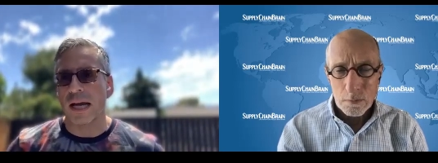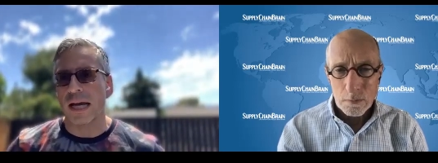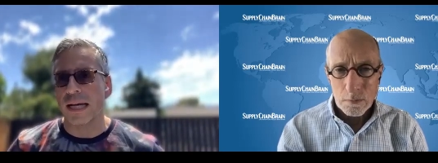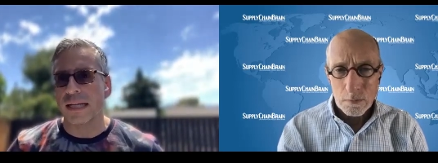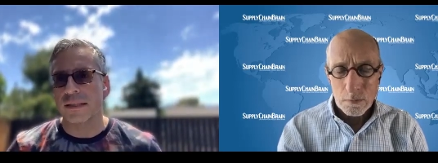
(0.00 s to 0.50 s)

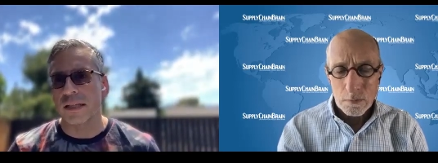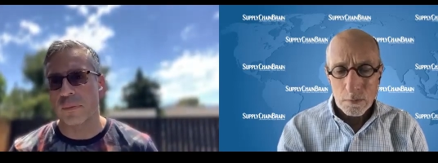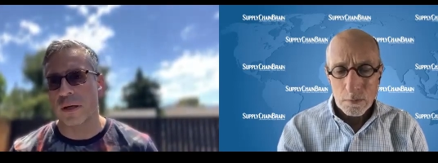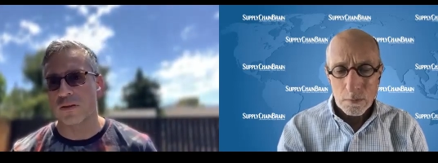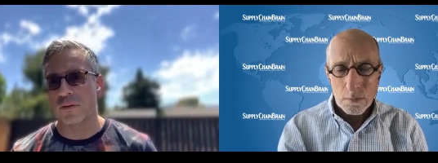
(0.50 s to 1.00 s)
Speaker 1: uh, and that's
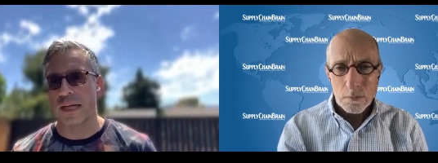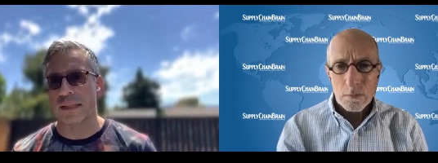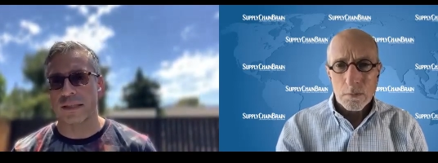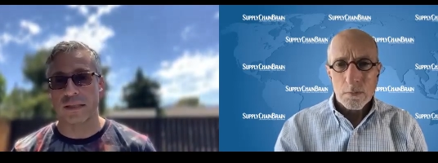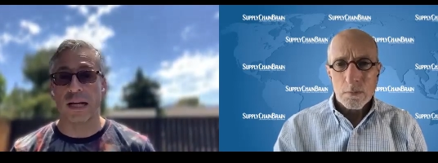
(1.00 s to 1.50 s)
going to be
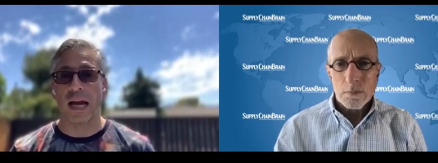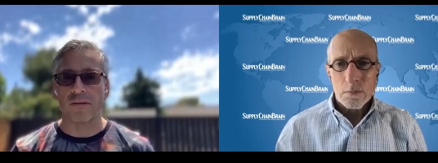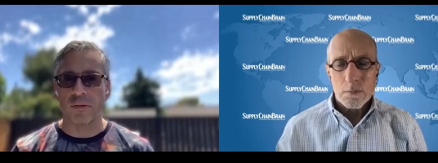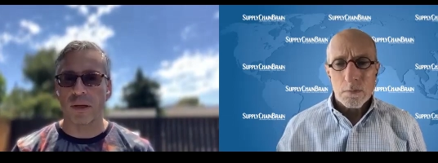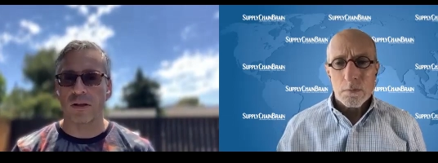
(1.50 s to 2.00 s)
addressed. It's going to
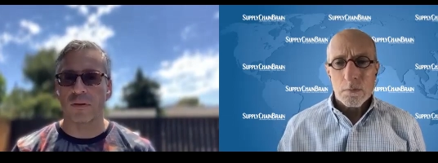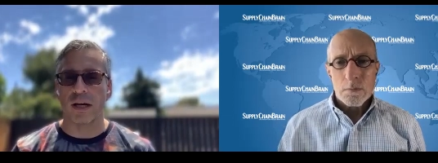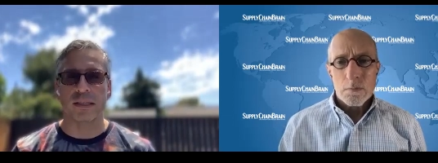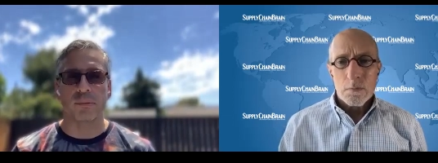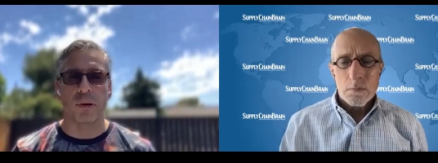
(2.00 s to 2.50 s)
have to be
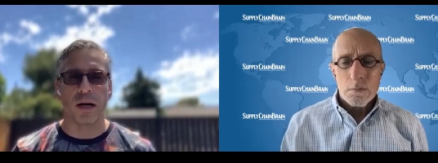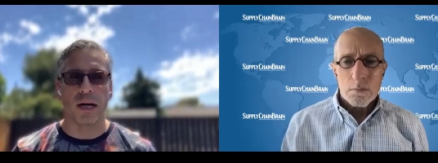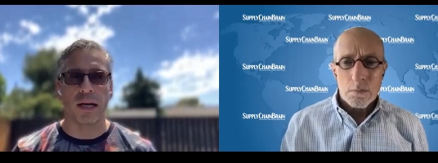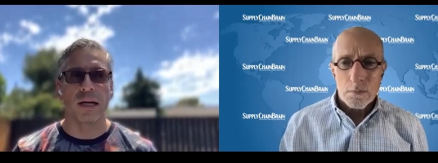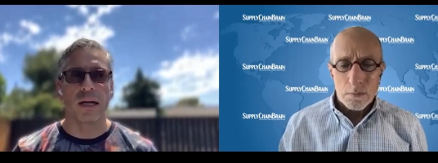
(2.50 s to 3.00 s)
addressed
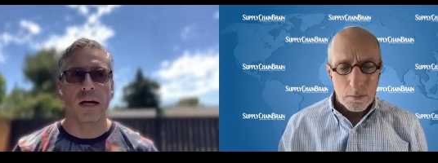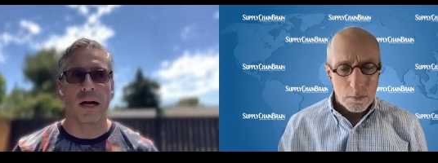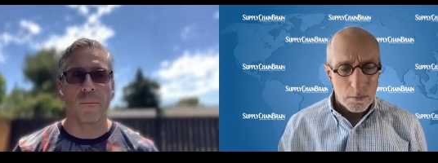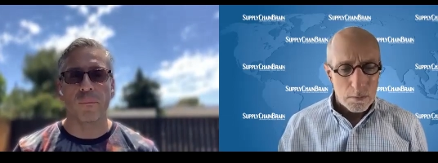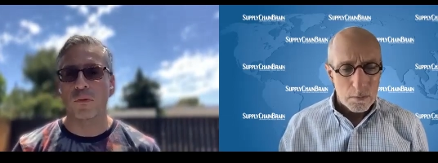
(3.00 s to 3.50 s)
by
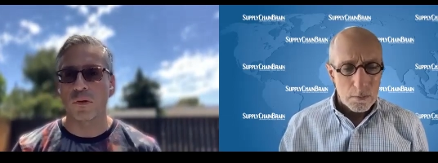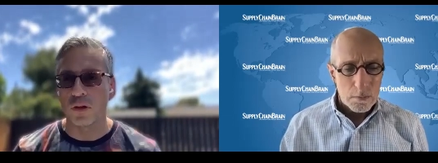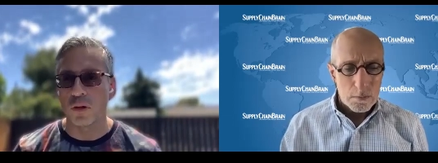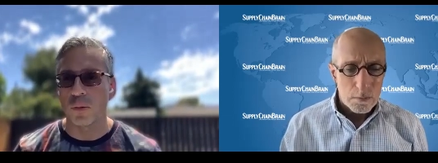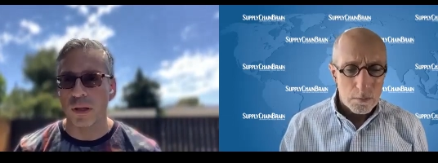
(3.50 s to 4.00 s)
um,
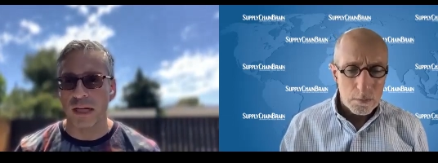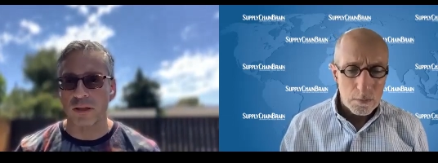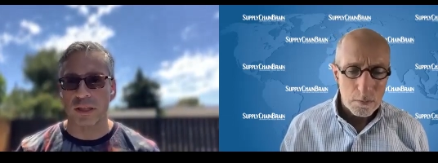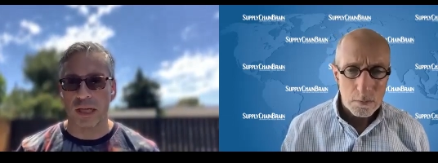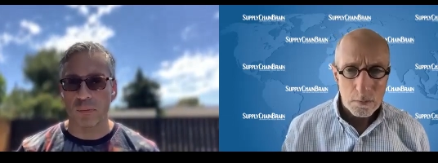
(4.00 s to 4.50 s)
renewable
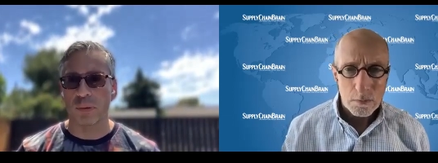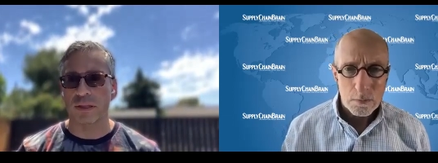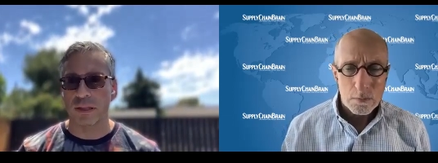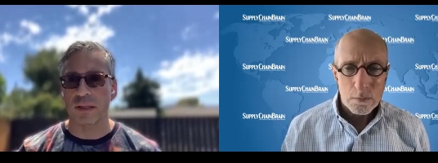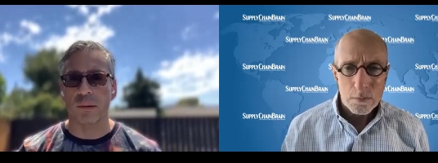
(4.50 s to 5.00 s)
energy
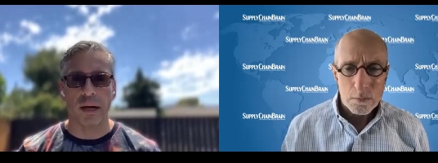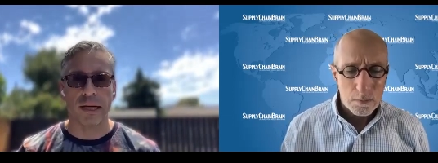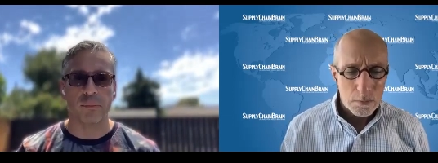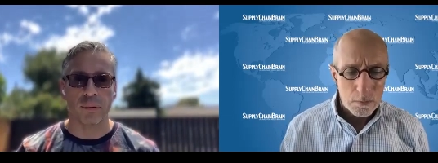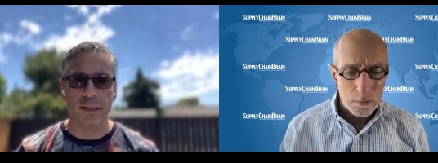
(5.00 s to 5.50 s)
inputs into the
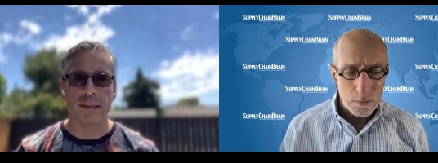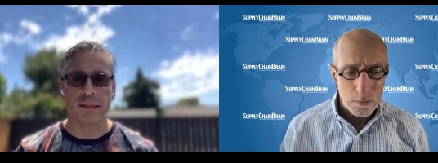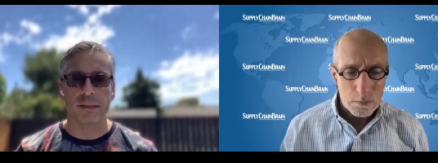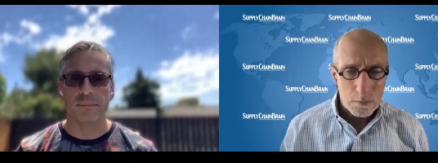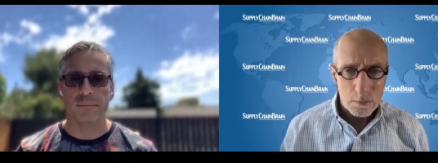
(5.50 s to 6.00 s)
mining
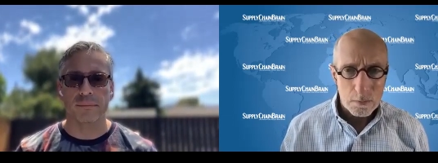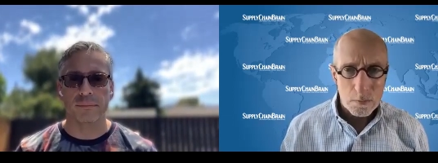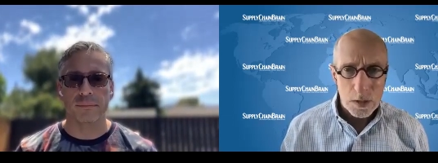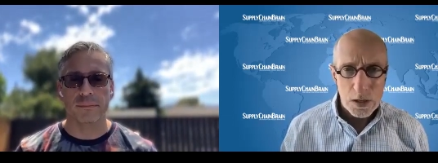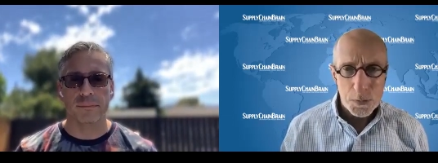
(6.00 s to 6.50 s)
process.
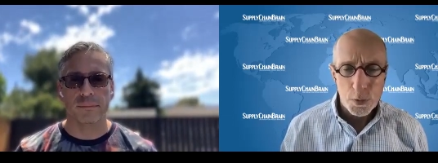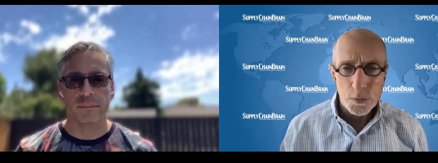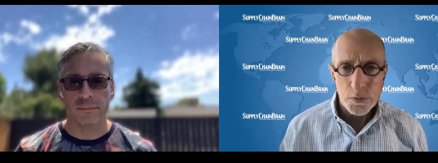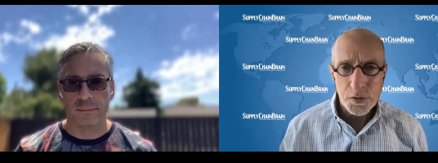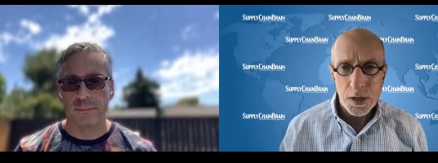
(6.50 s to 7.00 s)
Speaker 2: Mm-hmm. Is
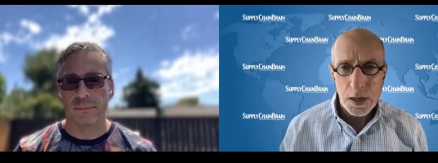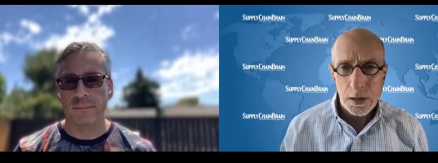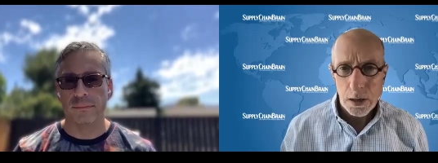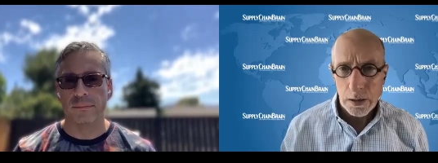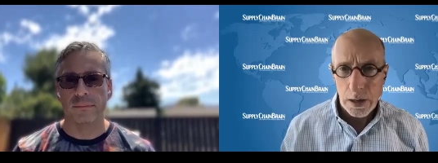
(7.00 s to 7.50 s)
proof of
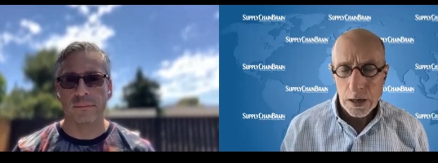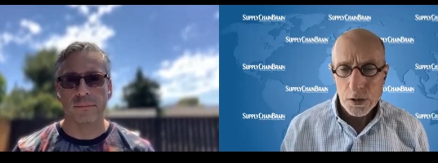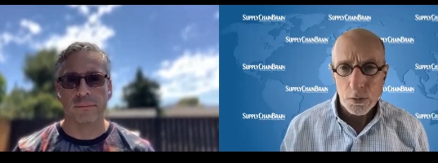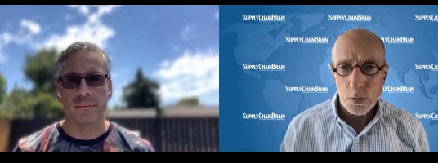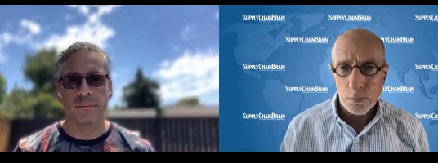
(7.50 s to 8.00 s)
stake an
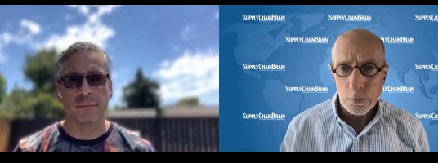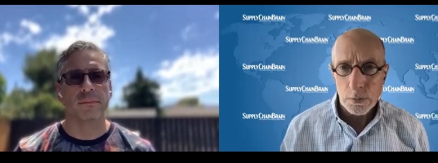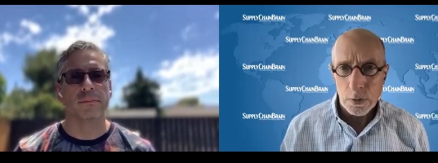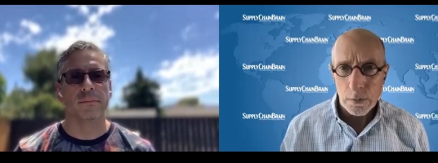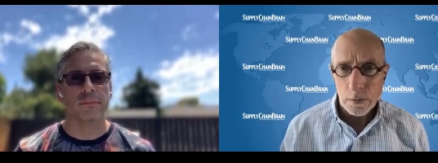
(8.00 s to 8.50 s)
actual?
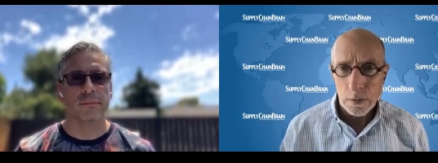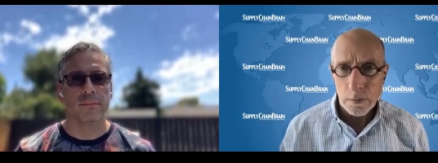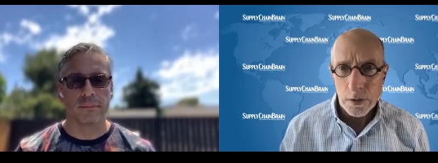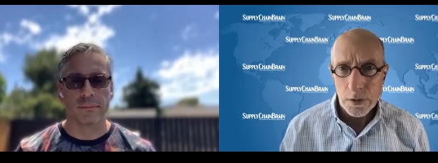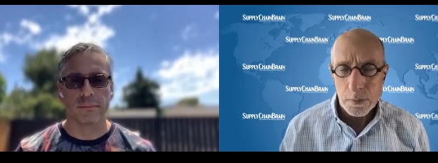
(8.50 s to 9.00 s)
Uh, uh,
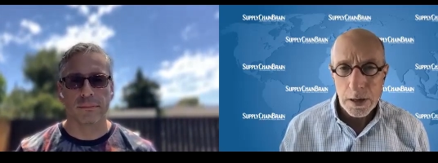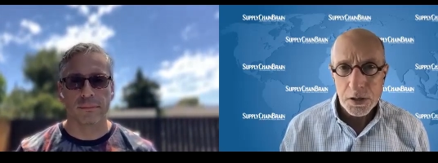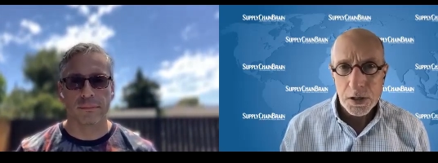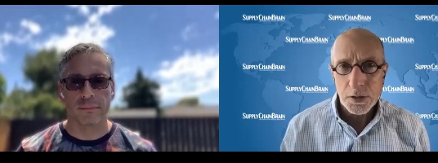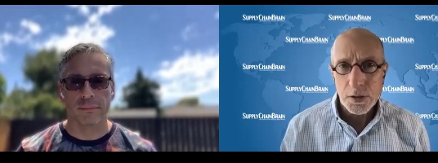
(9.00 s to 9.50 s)
does it
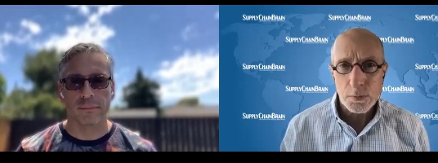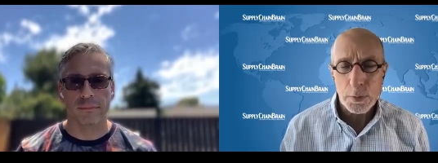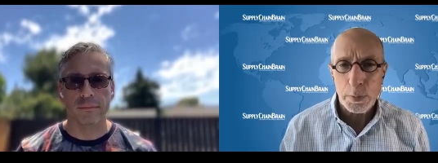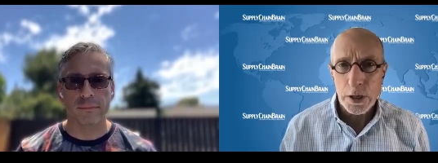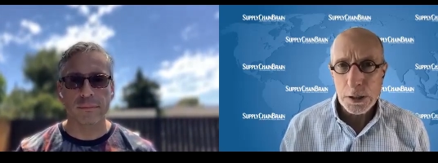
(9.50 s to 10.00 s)
make sense as a
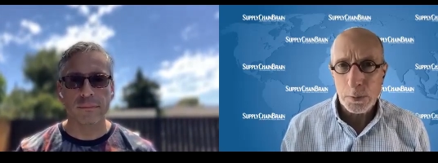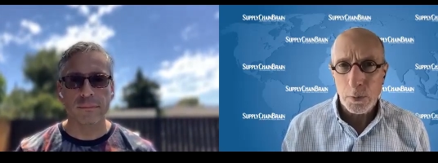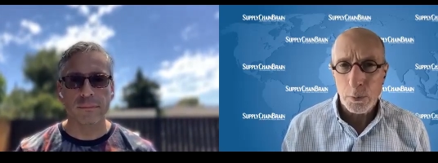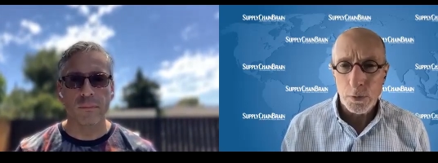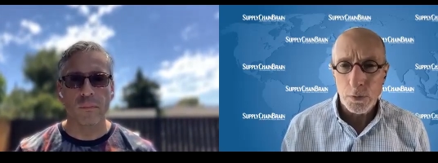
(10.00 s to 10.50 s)
replacement
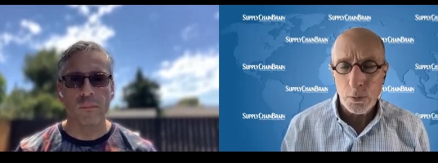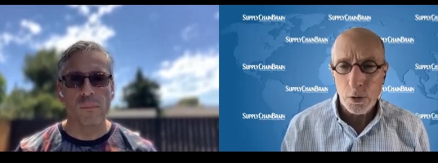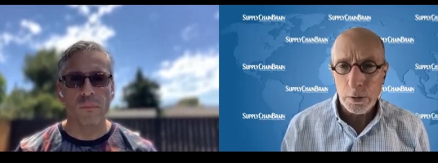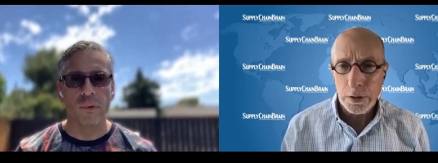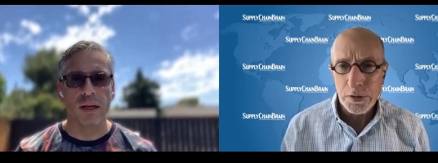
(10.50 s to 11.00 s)
for proof of
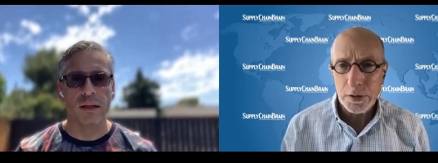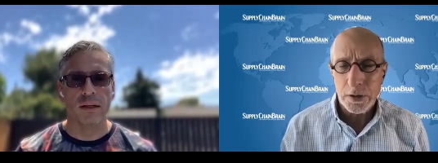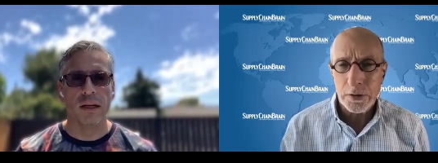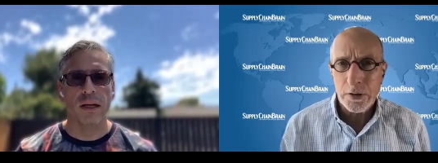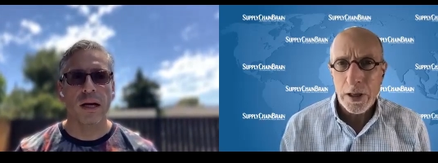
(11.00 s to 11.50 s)
work? Because
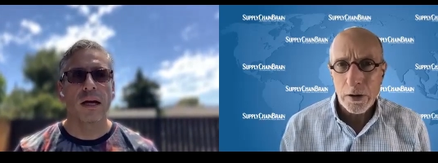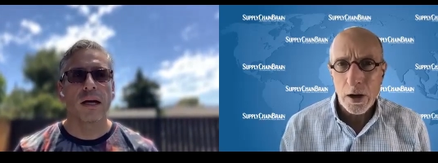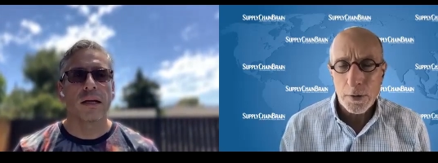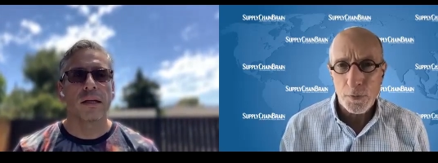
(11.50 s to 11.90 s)
that does that not